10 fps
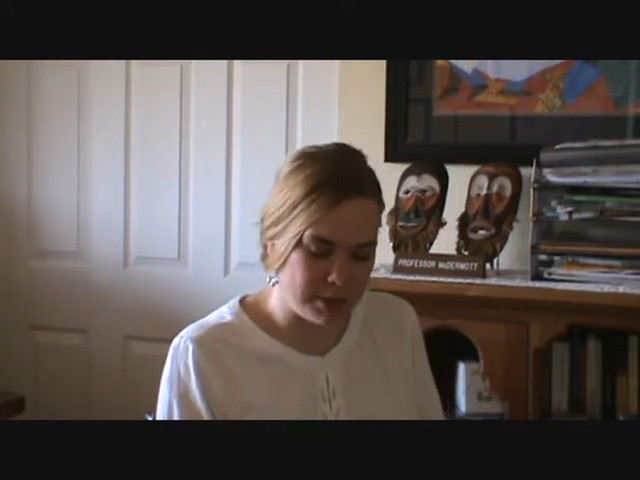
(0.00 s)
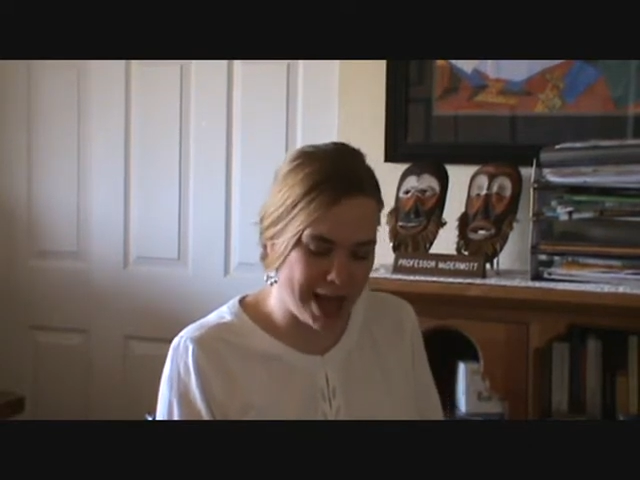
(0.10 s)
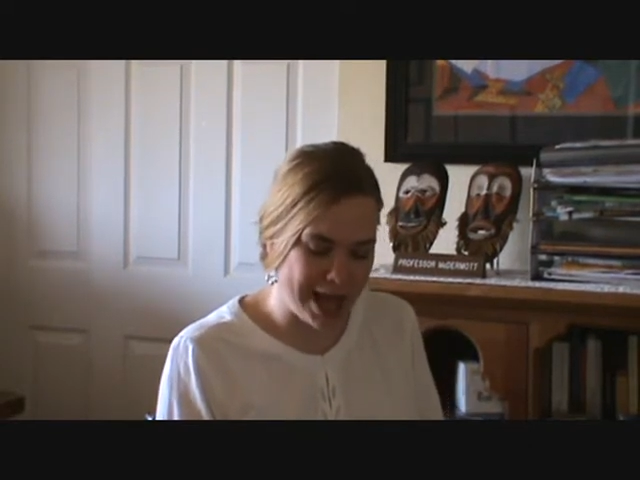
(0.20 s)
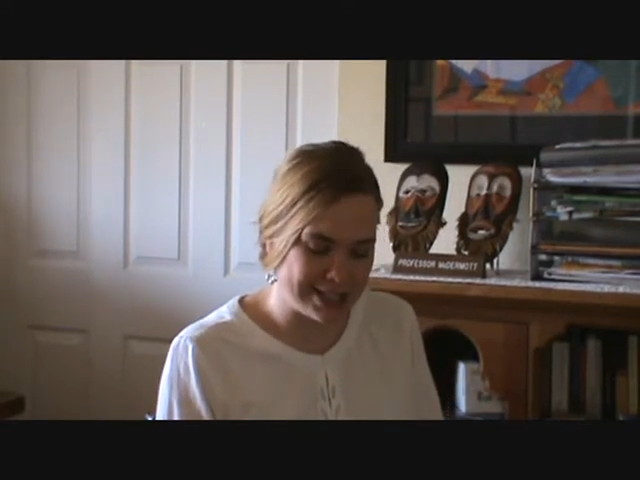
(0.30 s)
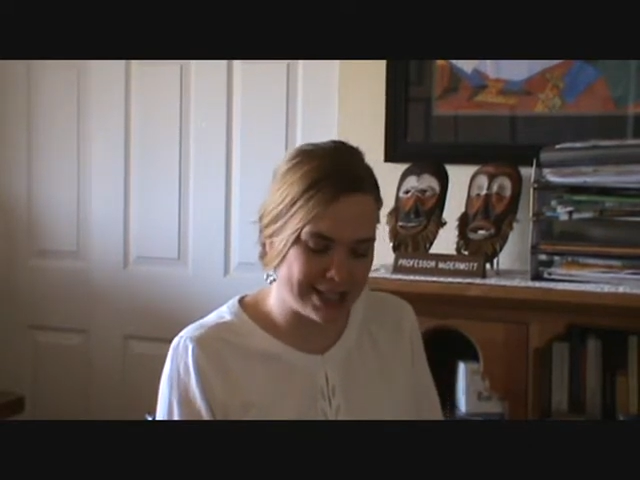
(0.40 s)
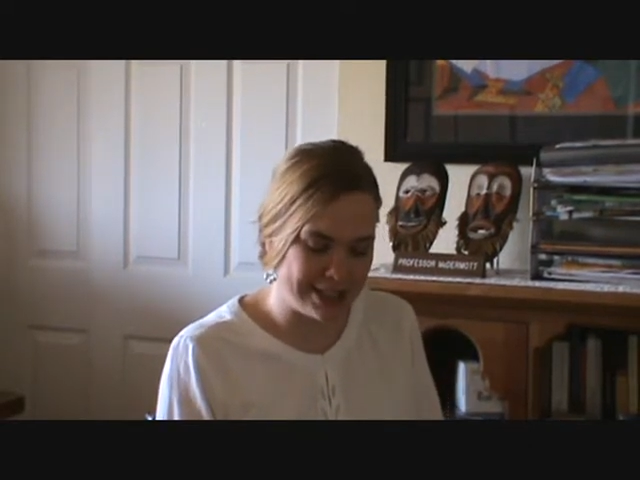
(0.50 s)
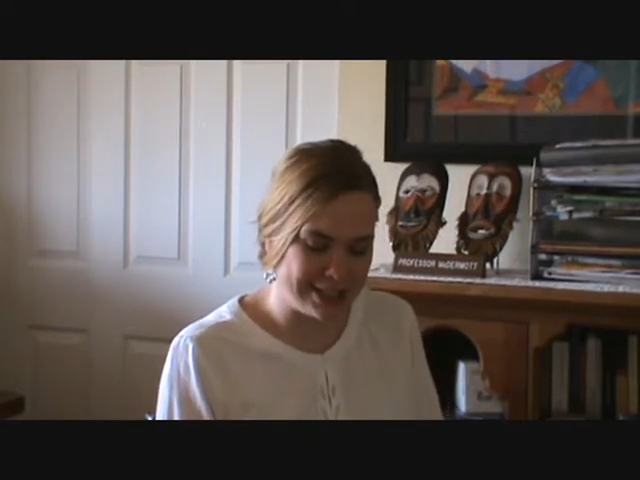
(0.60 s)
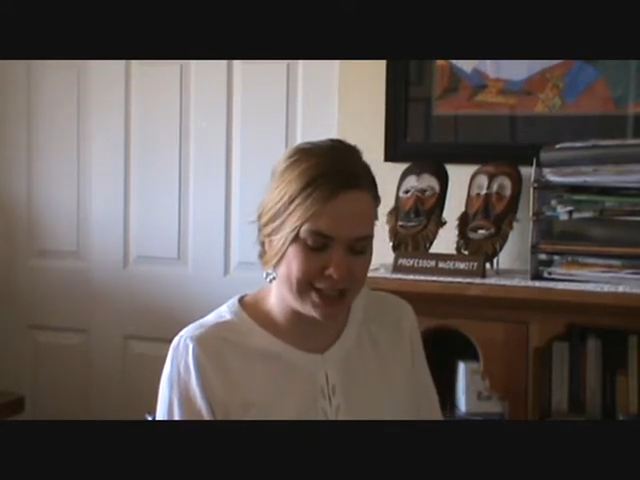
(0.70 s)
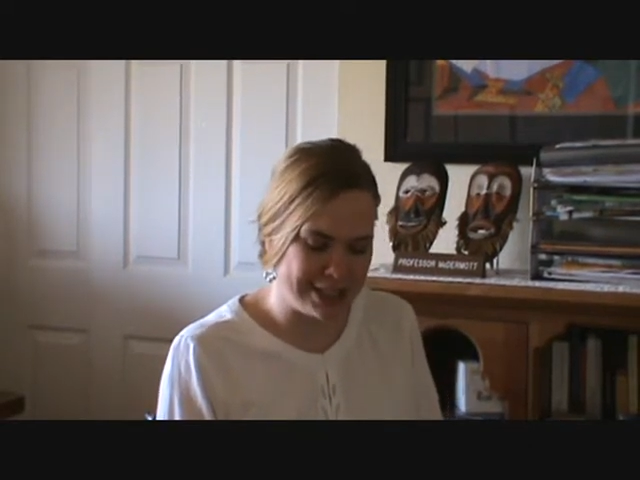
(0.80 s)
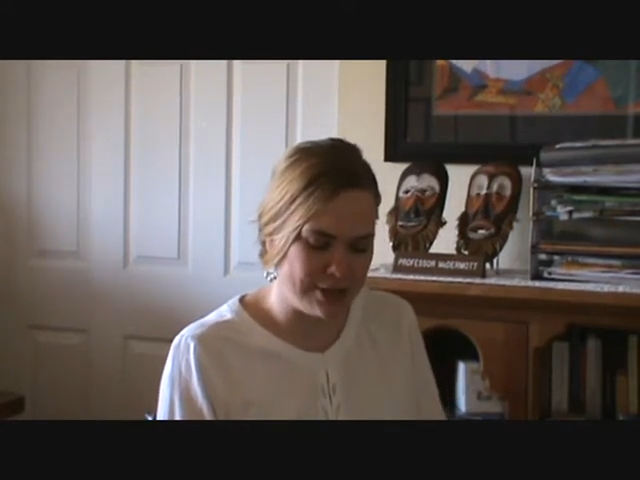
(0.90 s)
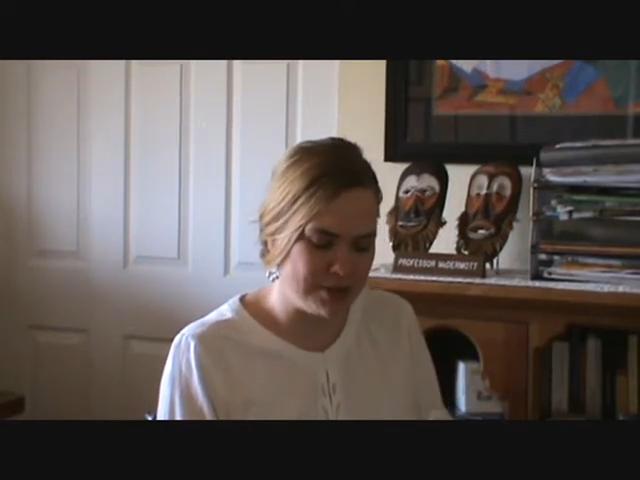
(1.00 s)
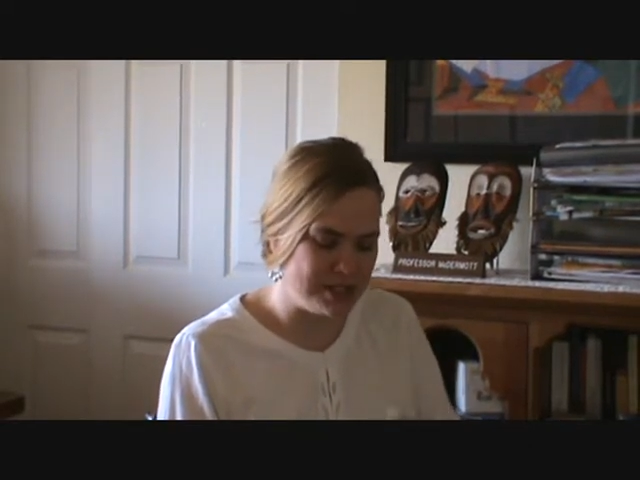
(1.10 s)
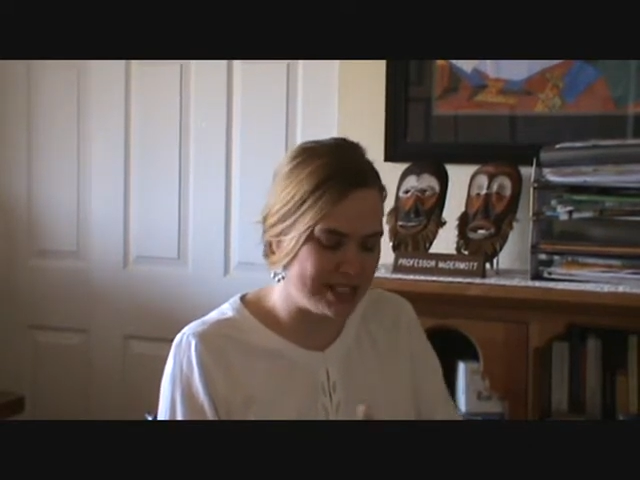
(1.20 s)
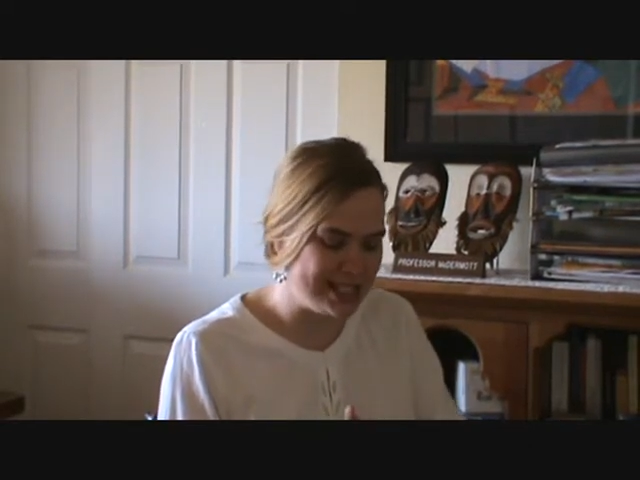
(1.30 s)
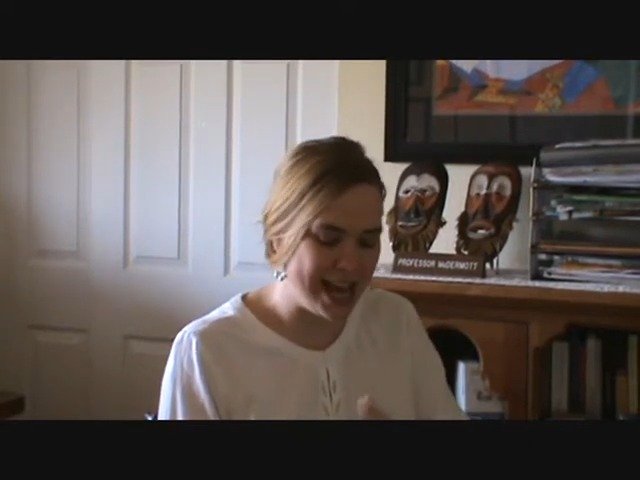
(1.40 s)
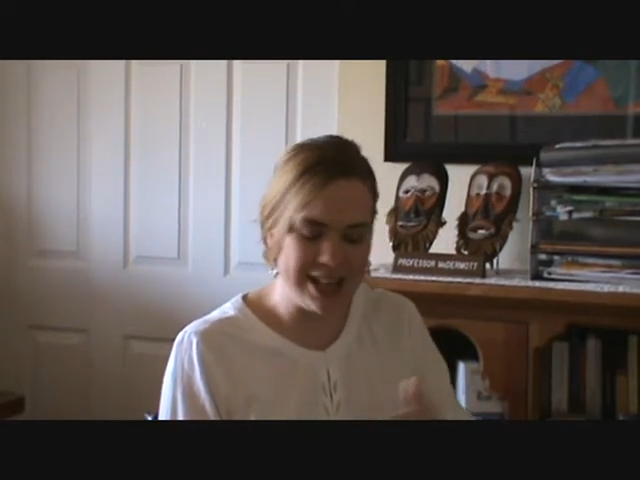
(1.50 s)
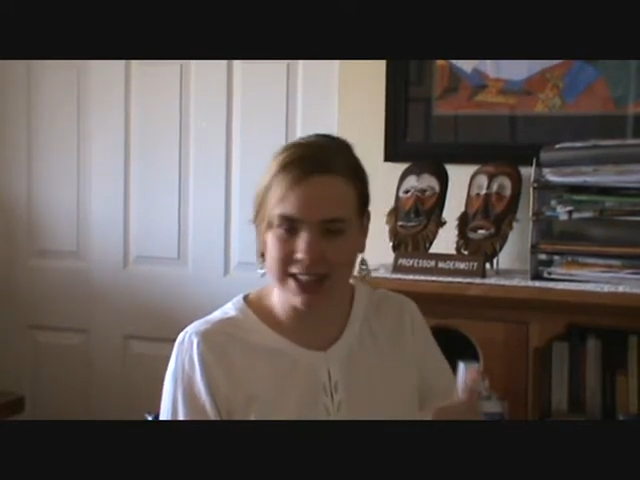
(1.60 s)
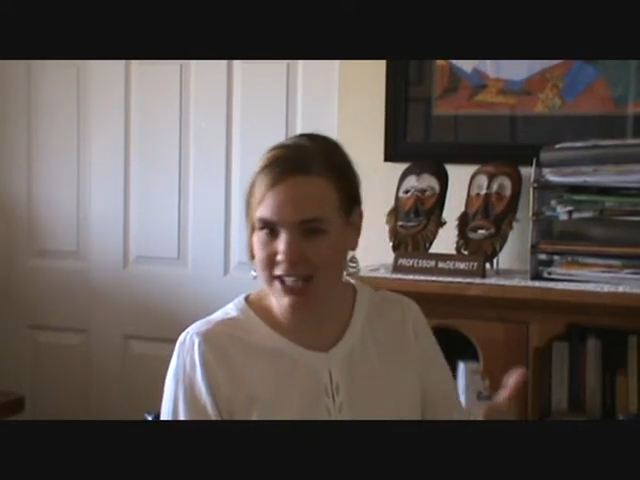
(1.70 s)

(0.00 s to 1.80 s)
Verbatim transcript: blacks and Latinos did not